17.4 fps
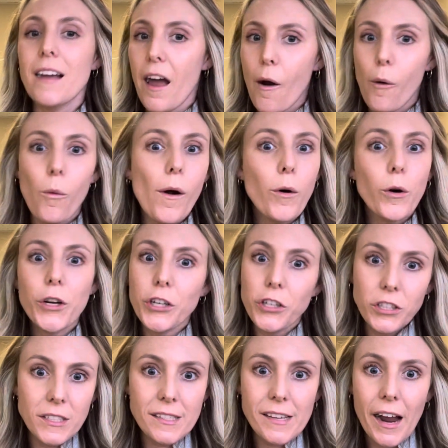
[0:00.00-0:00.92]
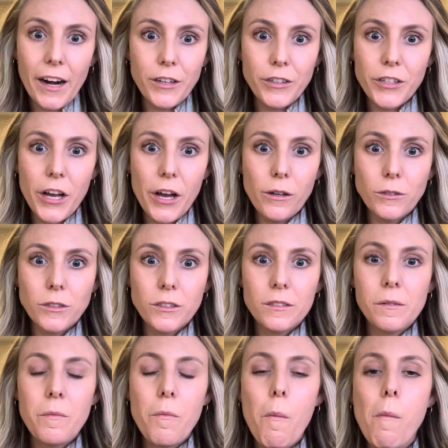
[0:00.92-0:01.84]
or your desired
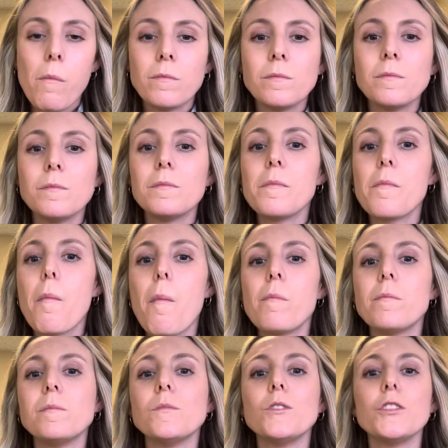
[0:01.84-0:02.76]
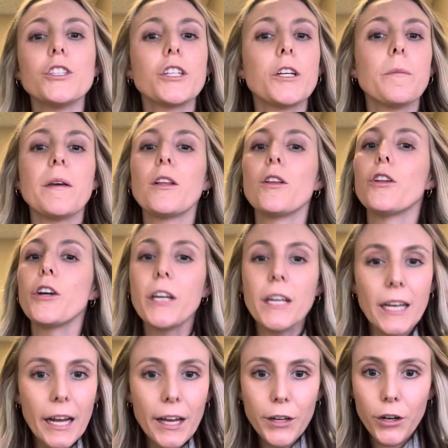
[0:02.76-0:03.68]
dose. You're going to be
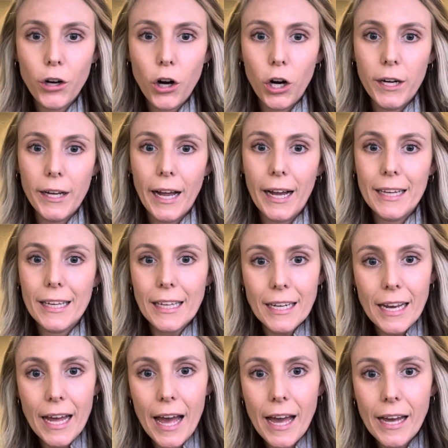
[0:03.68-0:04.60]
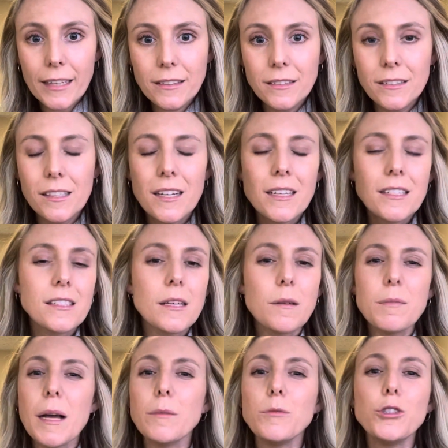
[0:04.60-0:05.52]
looking at your cardiac index.
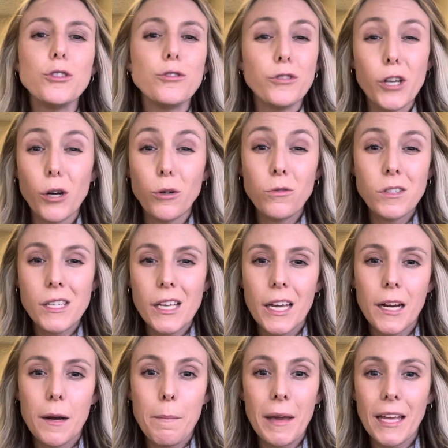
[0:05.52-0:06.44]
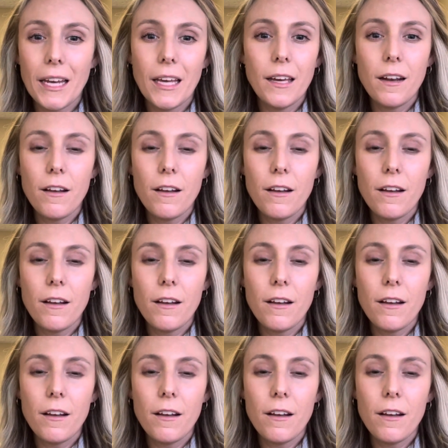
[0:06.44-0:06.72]
Sometimes you don't see an immediate